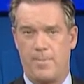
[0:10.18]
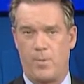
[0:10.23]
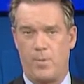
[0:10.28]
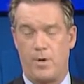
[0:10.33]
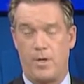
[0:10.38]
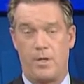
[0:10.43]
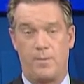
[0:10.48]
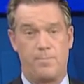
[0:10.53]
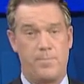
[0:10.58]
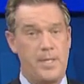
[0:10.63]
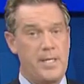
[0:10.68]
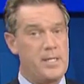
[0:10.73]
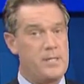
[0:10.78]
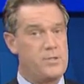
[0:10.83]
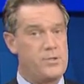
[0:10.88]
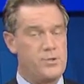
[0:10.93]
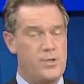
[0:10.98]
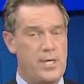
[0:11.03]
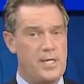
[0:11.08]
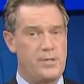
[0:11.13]
But one of the
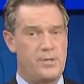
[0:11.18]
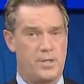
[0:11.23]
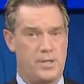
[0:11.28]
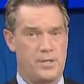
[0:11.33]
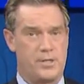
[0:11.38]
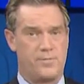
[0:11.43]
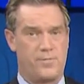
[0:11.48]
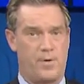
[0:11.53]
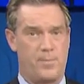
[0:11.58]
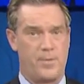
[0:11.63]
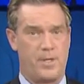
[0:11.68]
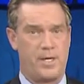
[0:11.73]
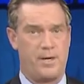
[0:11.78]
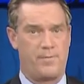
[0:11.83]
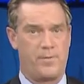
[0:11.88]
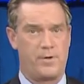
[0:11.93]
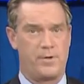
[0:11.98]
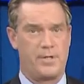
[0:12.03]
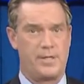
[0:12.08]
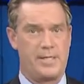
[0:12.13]
biggest changes from the
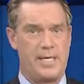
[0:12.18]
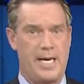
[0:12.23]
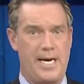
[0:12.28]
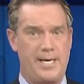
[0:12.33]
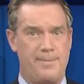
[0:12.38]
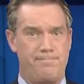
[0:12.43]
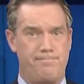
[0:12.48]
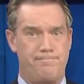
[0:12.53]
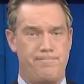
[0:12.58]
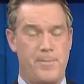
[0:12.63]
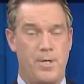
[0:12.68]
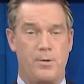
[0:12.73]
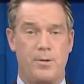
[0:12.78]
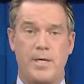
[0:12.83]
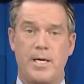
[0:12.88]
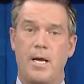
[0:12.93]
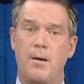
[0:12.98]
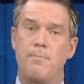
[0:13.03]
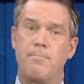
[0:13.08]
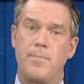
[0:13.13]
governor today,
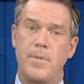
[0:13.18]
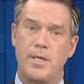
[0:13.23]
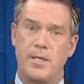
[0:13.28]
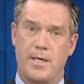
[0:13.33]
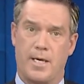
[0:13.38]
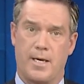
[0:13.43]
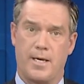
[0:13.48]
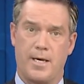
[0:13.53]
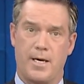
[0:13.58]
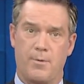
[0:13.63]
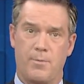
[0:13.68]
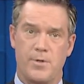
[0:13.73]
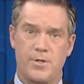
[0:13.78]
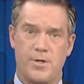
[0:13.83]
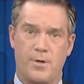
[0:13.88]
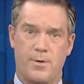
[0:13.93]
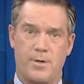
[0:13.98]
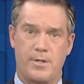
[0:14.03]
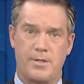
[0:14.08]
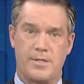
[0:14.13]
nearly a million
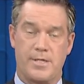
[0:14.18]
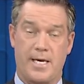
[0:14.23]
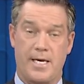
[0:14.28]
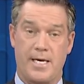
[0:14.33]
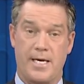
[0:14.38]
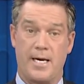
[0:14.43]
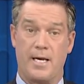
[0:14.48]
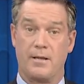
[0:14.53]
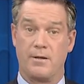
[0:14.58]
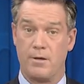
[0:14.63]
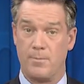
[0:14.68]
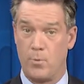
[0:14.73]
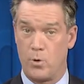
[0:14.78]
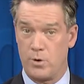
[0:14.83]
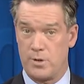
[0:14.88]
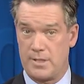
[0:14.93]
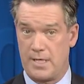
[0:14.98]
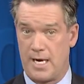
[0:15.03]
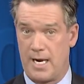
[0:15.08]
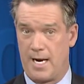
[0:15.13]
Arizonans getting a
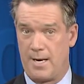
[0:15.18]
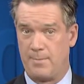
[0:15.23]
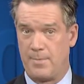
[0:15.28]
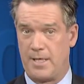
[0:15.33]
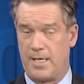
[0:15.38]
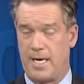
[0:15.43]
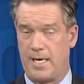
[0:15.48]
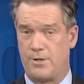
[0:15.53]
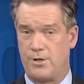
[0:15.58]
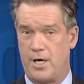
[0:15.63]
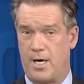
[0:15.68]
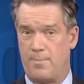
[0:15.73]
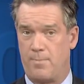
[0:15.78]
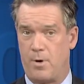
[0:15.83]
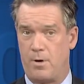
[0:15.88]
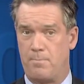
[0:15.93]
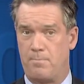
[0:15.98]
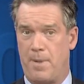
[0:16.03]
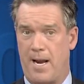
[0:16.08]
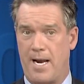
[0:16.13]
little more time to catch
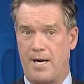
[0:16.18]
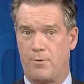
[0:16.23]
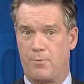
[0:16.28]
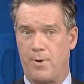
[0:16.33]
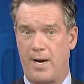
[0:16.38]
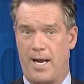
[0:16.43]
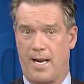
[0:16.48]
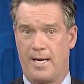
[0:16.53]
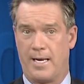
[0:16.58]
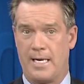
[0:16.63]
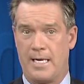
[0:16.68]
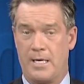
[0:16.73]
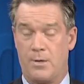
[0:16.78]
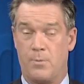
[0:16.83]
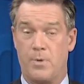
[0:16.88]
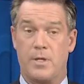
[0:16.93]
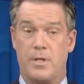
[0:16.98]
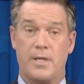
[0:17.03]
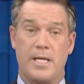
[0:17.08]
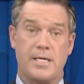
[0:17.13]
up on back rent
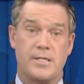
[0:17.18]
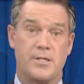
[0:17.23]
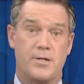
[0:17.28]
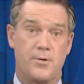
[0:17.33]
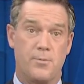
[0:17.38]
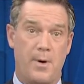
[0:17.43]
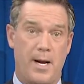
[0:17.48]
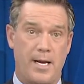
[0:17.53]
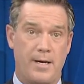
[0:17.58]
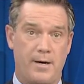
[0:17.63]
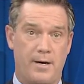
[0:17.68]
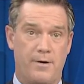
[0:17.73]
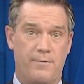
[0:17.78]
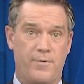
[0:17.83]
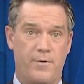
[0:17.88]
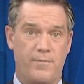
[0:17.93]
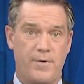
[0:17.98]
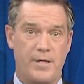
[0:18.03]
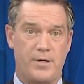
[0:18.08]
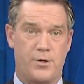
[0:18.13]
with less threat
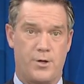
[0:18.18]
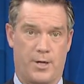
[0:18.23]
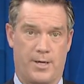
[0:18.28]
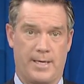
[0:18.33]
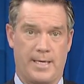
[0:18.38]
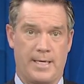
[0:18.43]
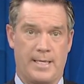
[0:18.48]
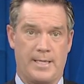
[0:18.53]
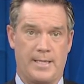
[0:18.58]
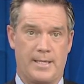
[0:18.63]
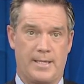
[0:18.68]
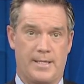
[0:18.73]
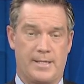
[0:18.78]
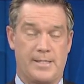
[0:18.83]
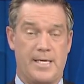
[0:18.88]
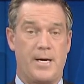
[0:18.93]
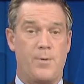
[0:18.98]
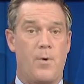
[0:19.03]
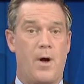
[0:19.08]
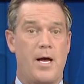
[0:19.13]
of eviction.
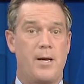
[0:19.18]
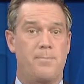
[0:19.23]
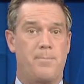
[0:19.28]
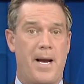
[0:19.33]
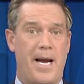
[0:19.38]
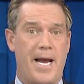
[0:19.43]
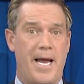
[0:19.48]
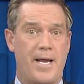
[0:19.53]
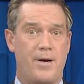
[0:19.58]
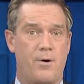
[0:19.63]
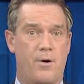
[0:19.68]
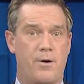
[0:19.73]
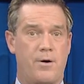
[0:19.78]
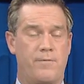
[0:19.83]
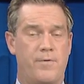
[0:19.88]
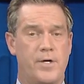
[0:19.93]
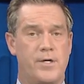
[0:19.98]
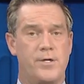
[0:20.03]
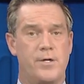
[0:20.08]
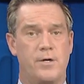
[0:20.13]
The statewide ban
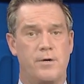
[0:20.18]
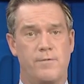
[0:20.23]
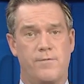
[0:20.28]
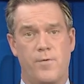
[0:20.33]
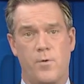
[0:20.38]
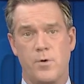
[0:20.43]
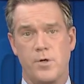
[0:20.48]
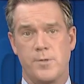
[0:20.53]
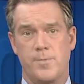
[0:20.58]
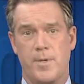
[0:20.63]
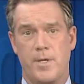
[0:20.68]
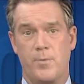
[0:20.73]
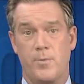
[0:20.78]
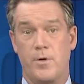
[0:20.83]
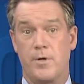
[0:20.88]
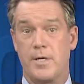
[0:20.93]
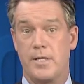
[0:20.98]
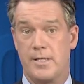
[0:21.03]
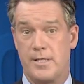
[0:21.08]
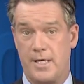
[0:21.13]
on eviction
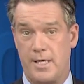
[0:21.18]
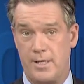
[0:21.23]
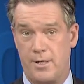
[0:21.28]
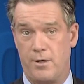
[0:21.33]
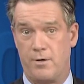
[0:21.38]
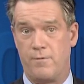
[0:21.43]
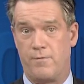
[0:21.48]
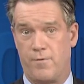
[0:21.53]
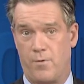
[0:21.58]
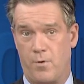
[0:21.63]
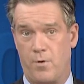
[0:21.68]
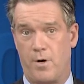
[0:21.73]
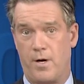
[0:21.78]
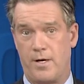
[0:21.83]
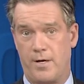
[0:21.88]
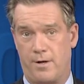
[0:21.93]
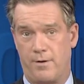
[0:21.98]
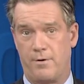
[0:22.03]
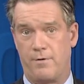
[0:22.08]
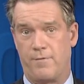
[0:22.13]
enforcement will continue
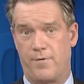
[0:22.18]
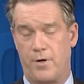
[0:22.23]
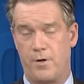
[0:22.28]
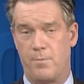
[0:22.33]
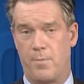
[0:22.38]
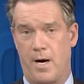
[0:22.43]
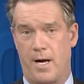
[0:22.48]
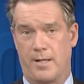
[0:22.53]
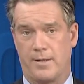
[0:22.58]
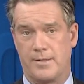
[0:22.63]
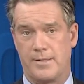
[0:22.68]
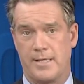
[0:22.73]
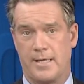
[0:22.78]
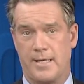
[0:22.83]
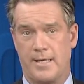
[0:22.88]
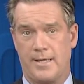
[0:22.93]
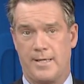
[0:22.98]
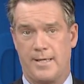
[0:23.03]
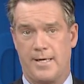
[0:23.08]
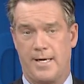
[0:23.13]
for another few months.